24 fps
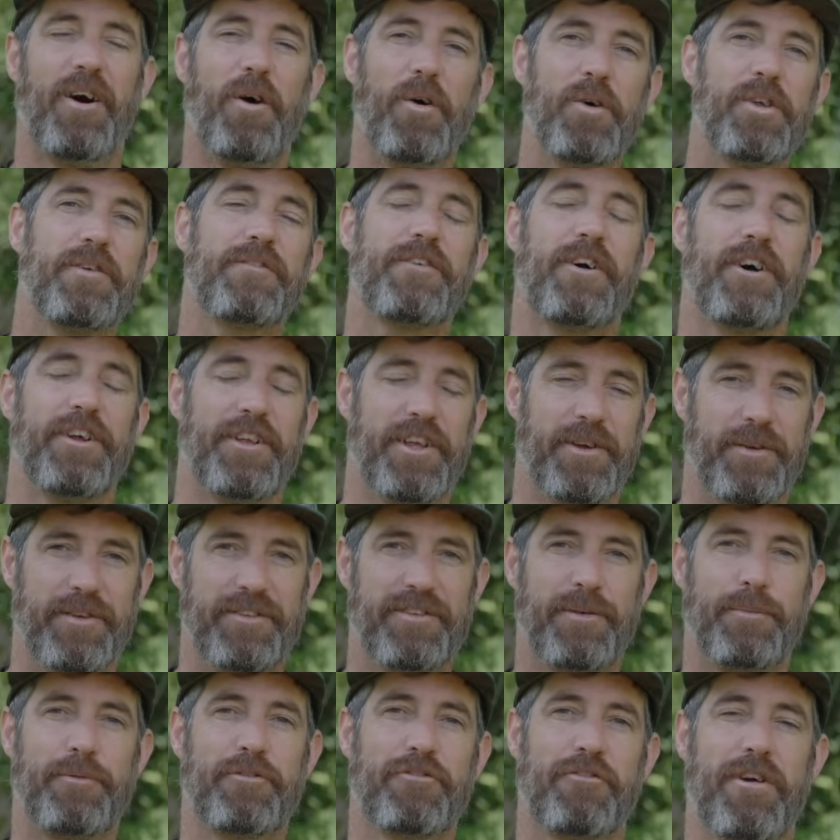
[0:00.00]
all you've got to do
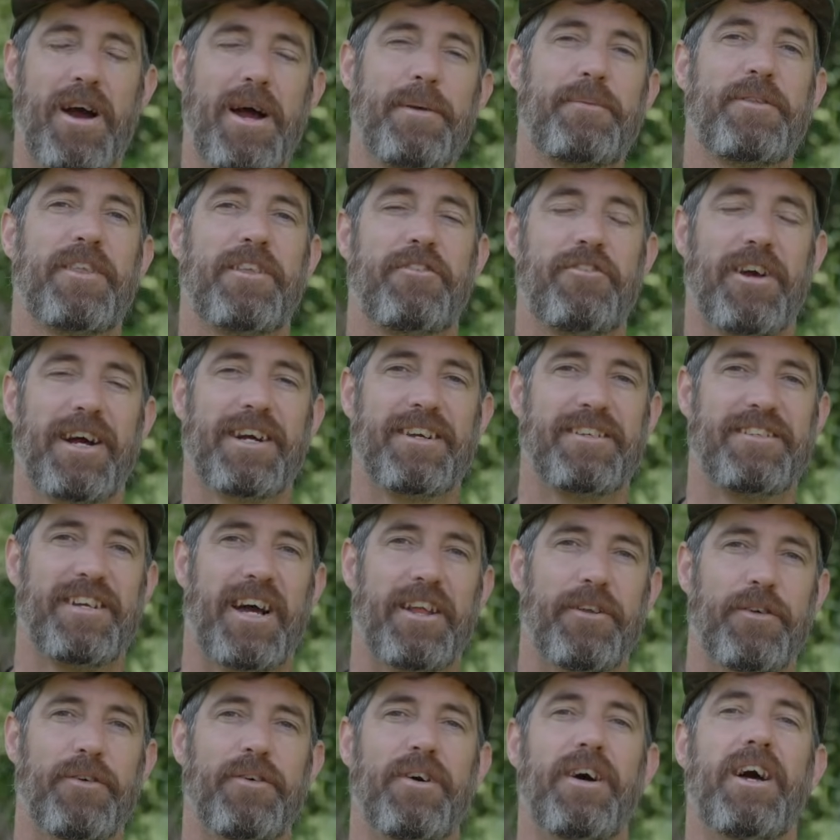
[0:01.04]
is subscribe to the Trakker
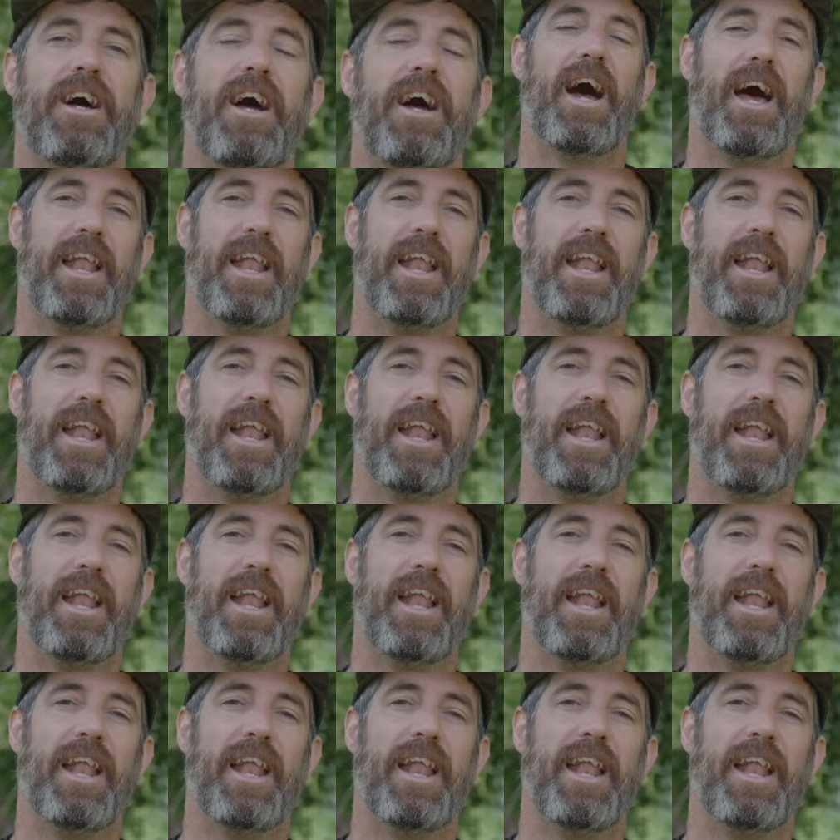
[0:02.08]
channel